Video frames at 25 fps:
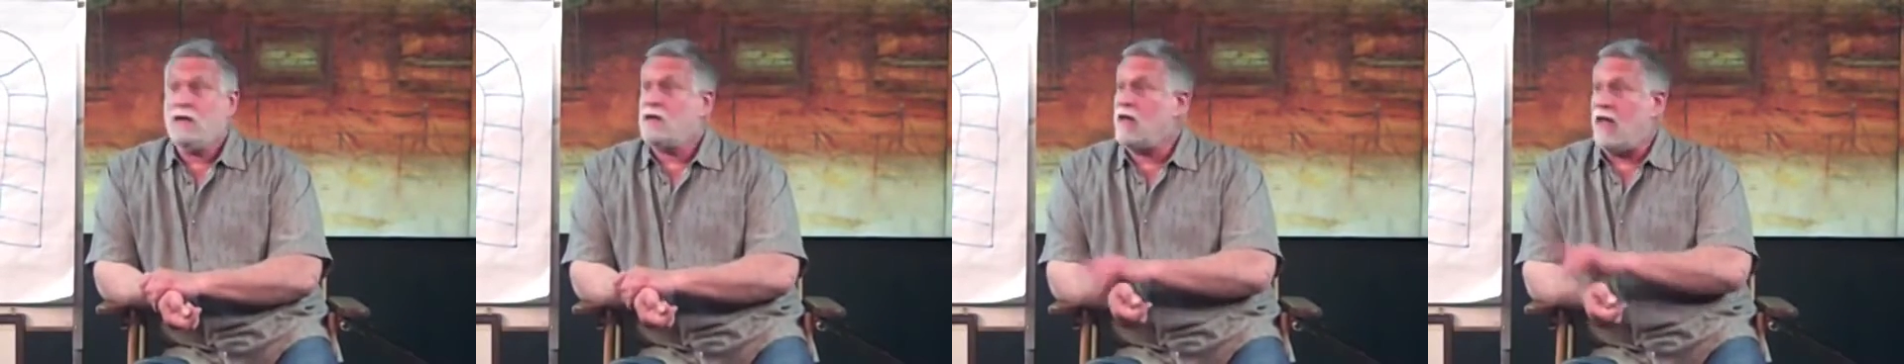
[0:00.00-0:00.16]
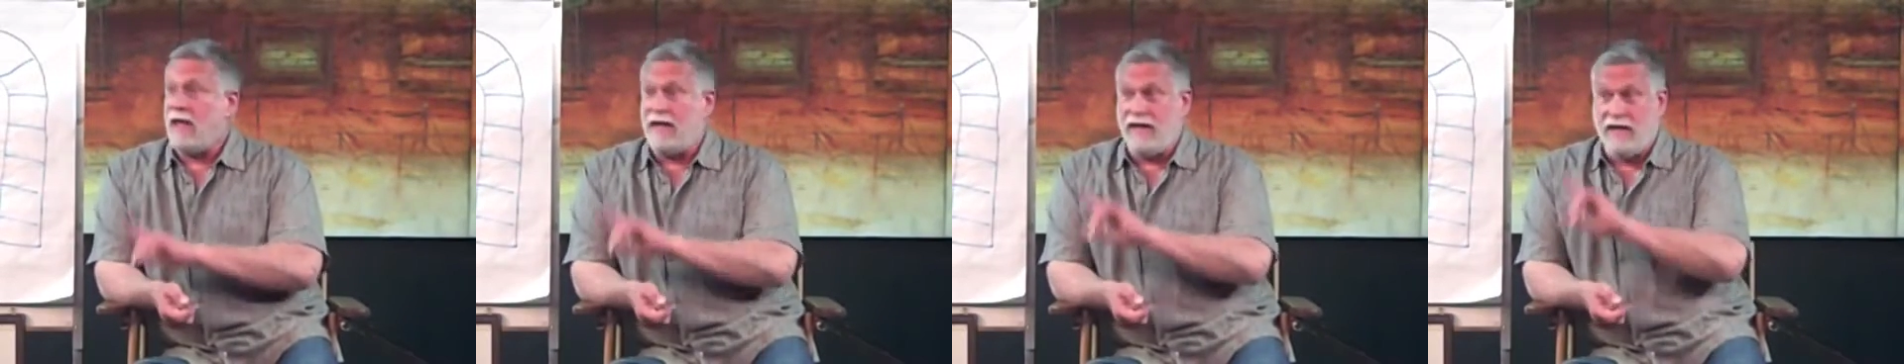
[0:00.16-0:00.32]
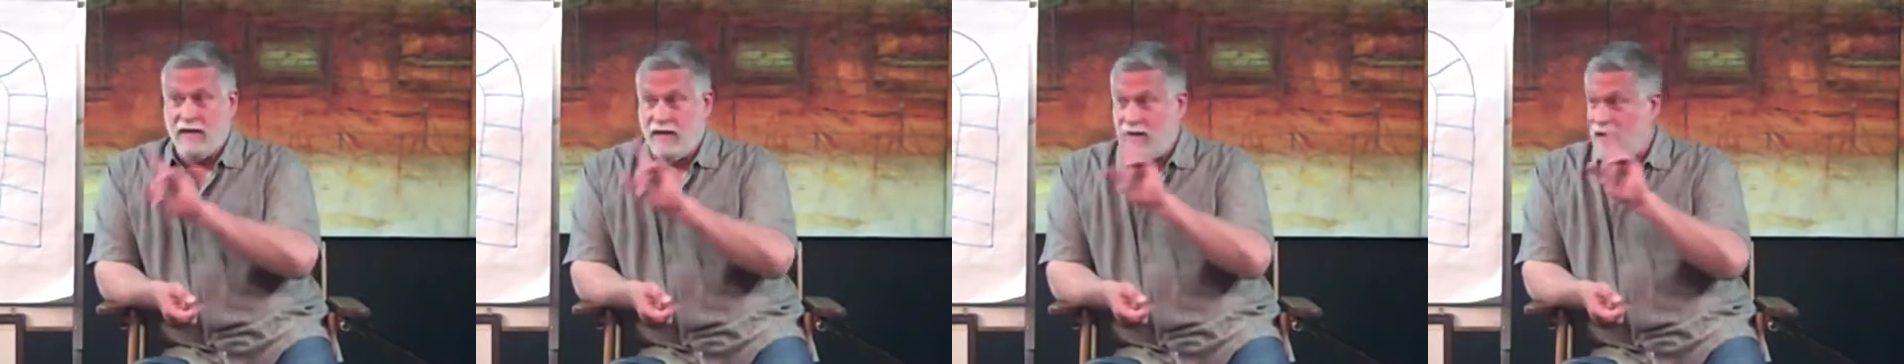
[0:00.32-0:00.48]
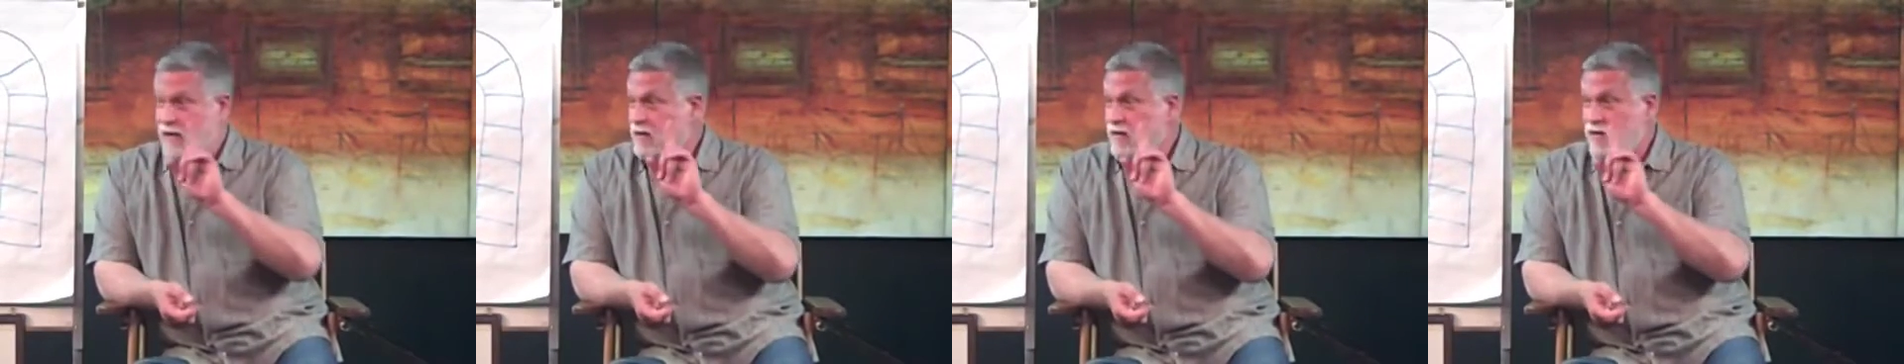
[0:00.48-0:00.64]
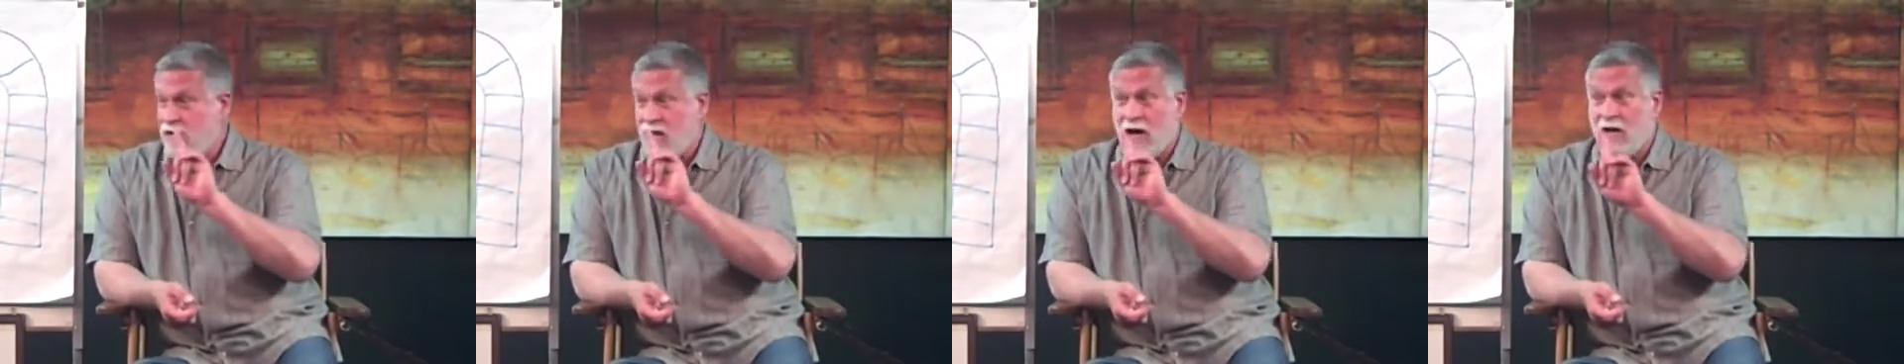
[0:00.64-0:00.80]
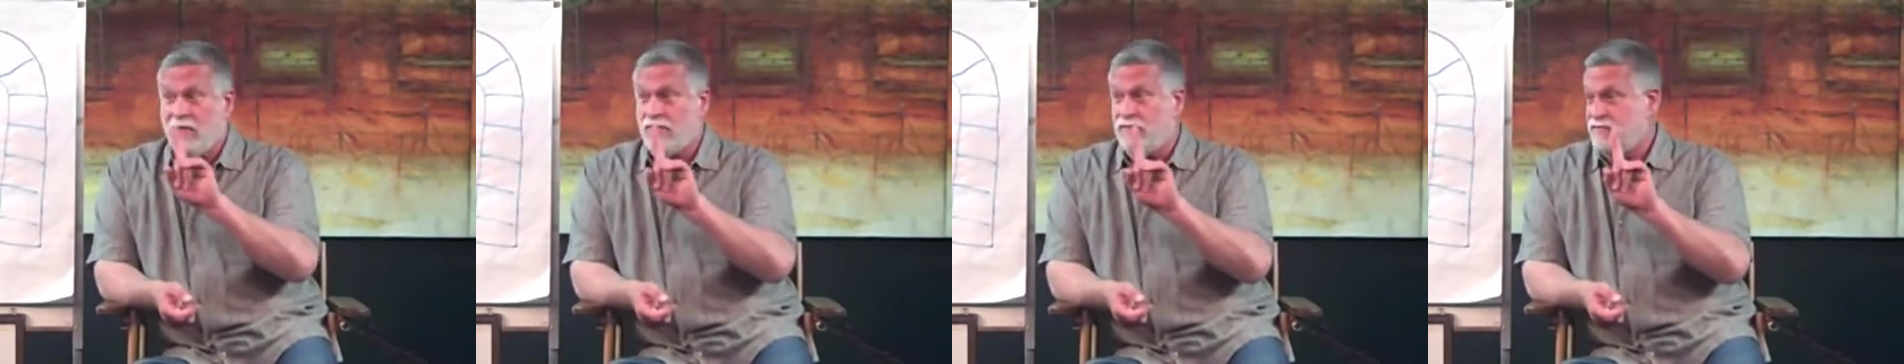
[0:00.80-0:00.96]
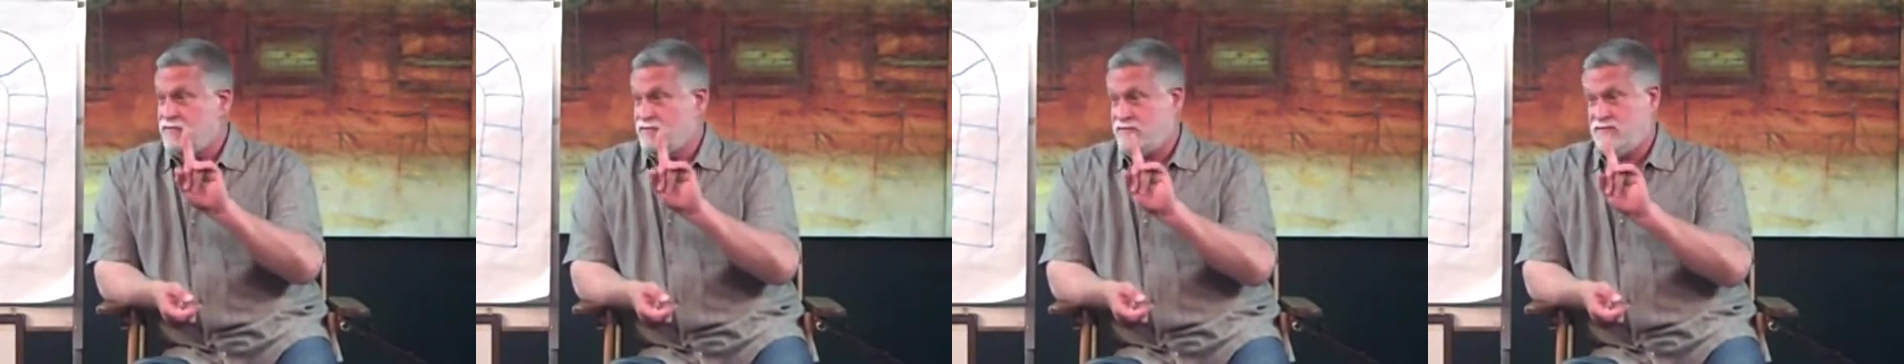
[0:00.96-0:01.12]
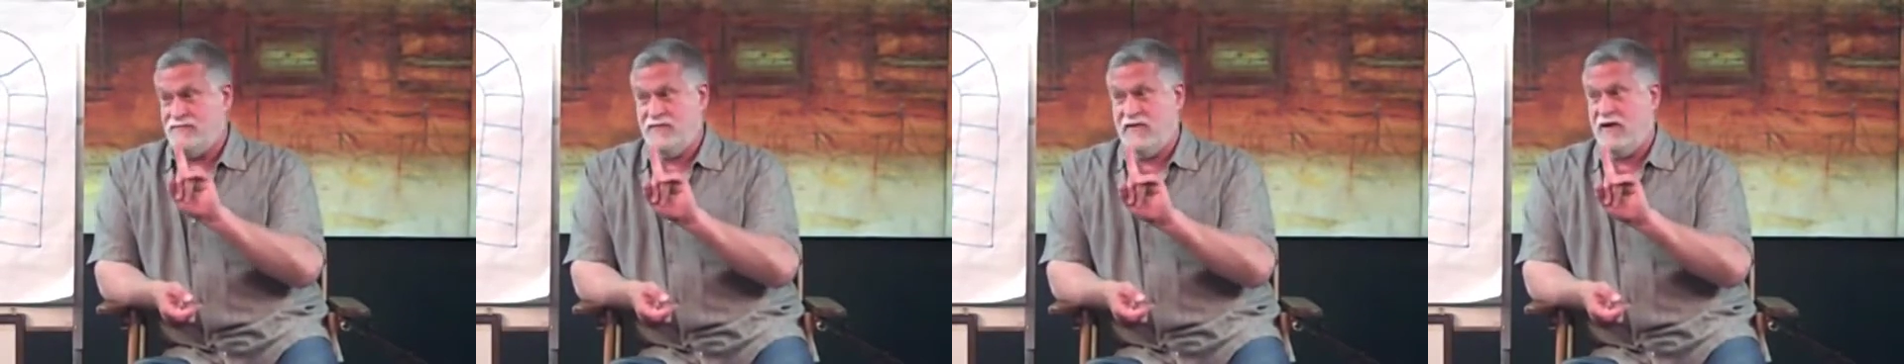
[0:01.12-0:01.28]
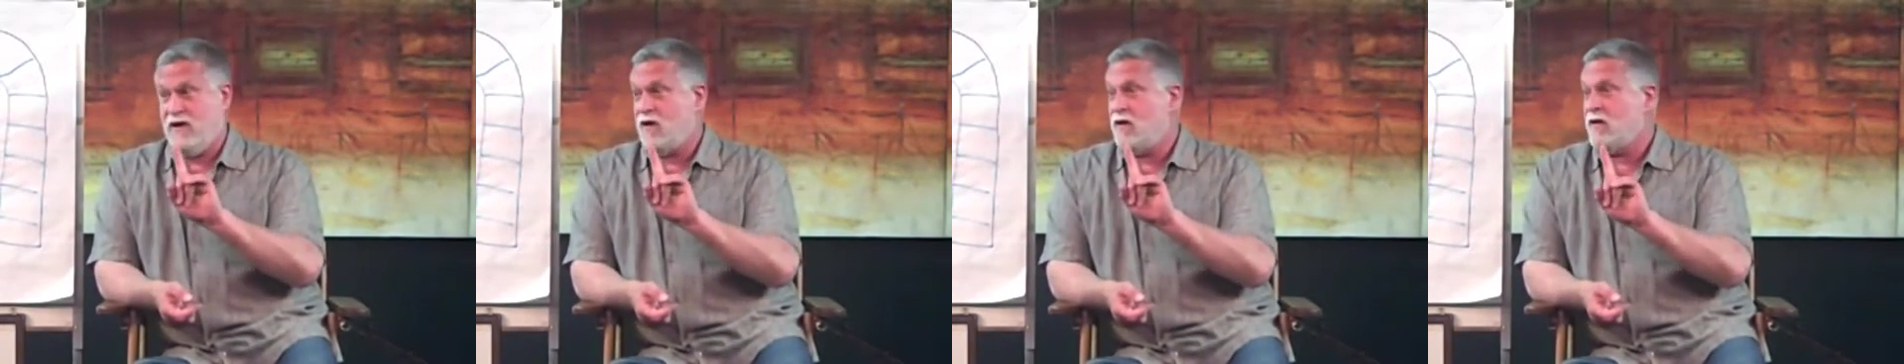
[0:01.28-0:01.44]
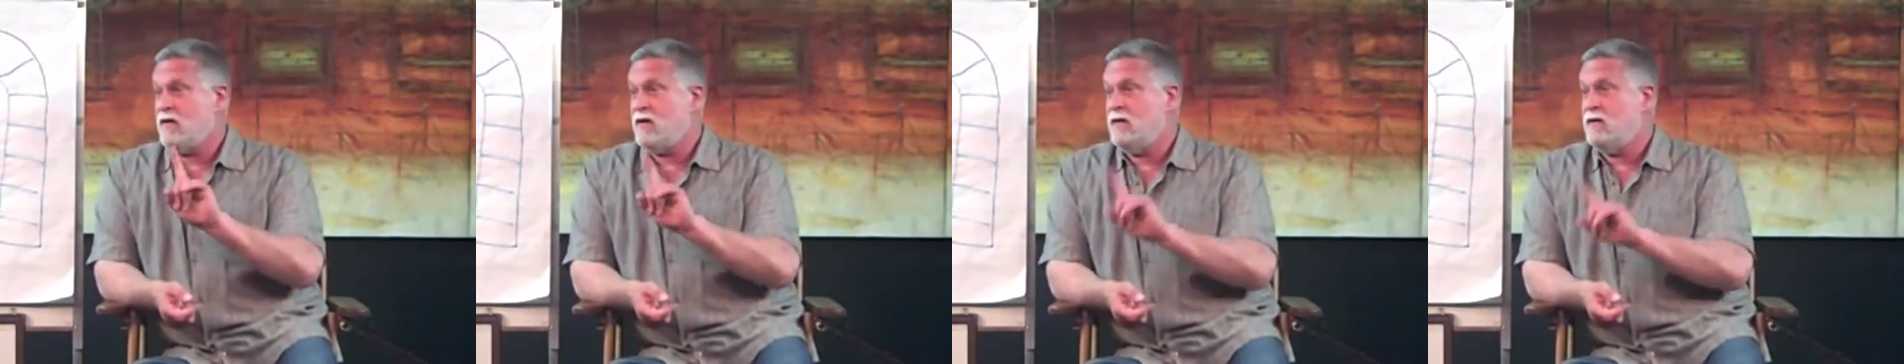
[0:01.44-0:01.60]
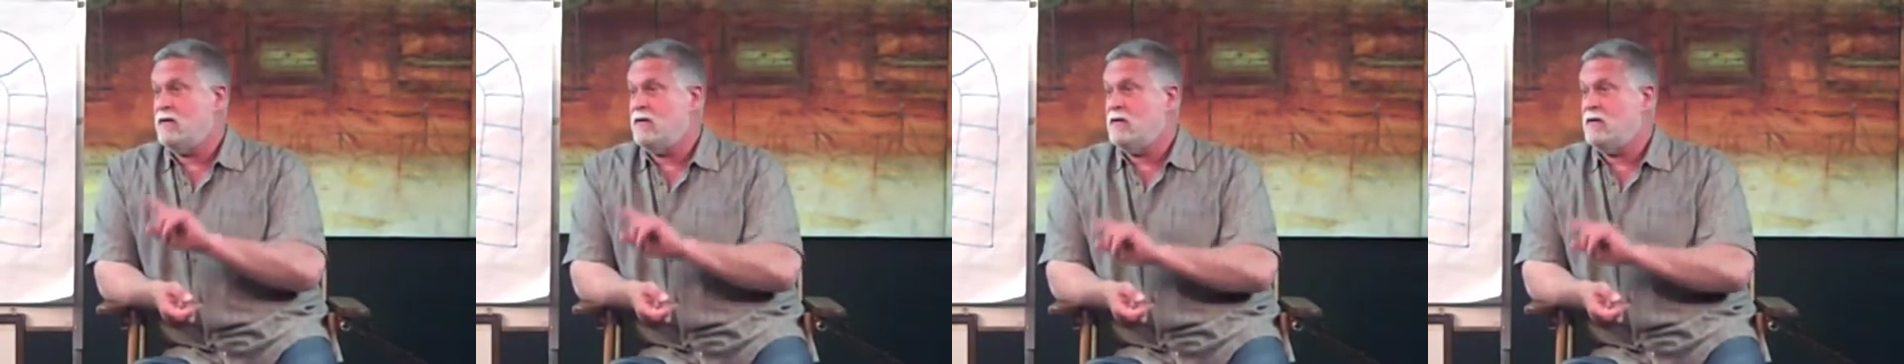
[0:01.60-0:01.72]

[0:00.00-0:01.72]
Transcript: like in any other sphere.